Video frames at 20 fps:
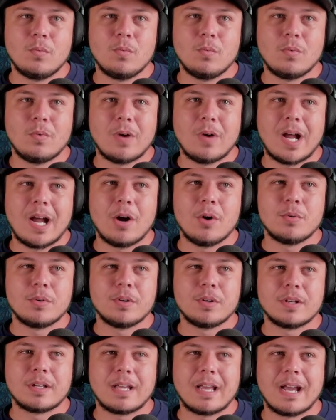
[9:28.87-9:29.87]
how
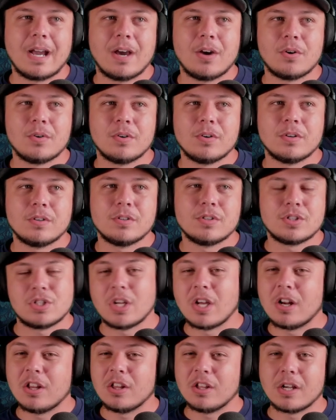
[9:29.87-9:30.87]
to counter just
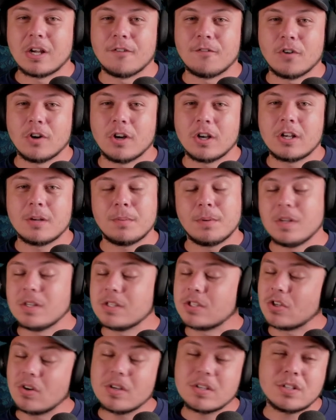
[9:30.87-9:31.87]
tunneling off hook,
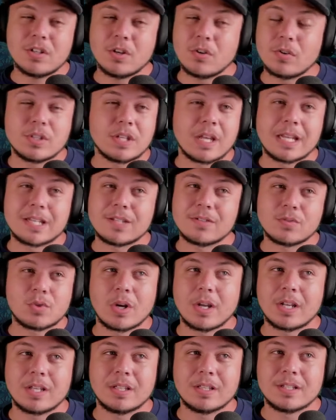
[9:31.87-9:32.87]
because there is no decisive
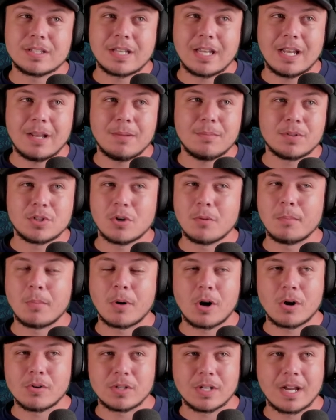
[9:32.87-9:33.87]
strike in this game. There's no
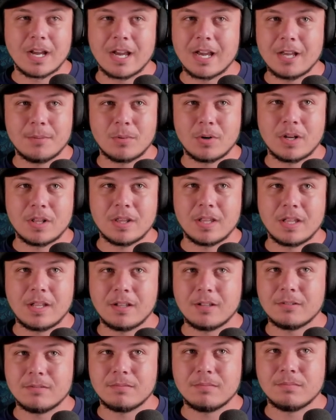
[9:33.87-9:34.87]
borrow time or
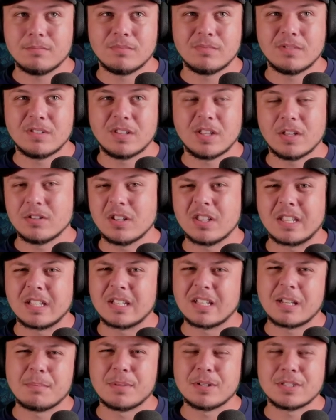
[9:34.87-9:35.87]
anything,
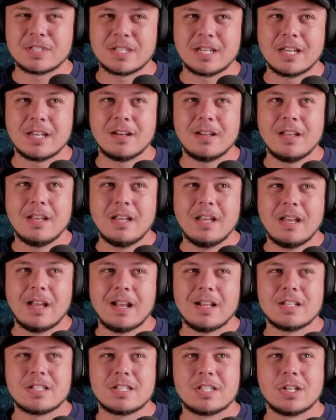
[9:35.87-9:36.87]
nothing like built in.
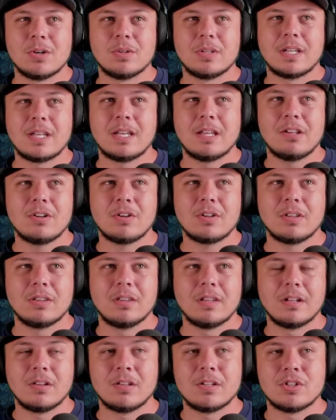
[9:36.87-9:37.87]
And so the killer could
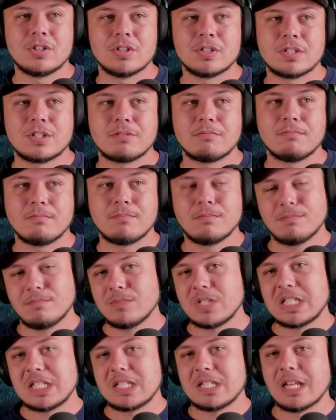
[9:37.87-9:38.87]
literally just
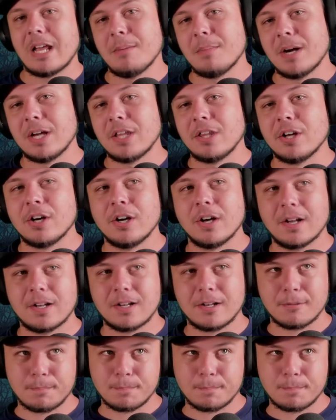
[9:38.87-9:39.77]
stay by the hook